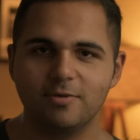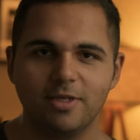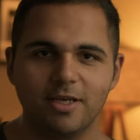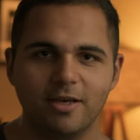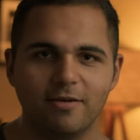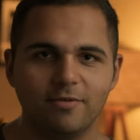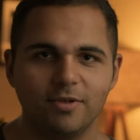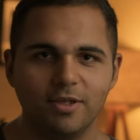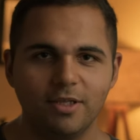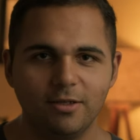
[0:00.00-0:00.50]
We
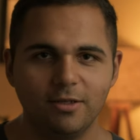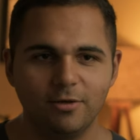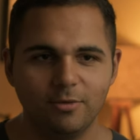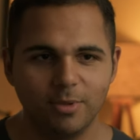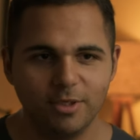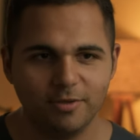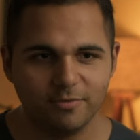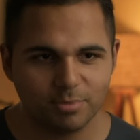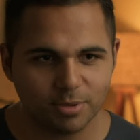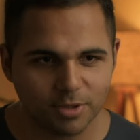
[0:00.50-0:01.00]
have a little
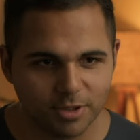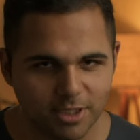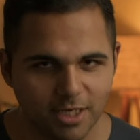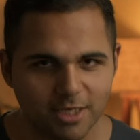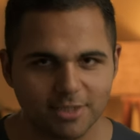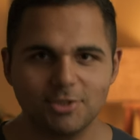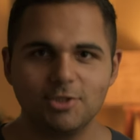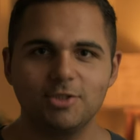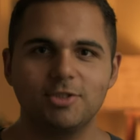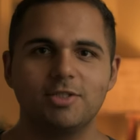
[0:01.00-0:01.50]
bit of
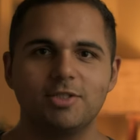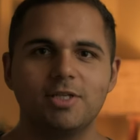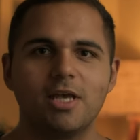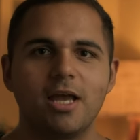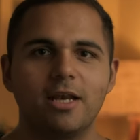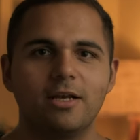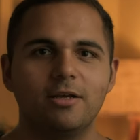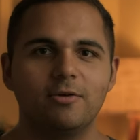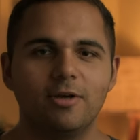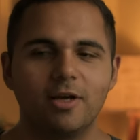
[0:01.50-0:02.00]
production
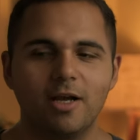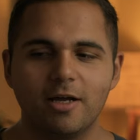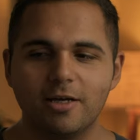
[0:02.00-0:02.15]
design going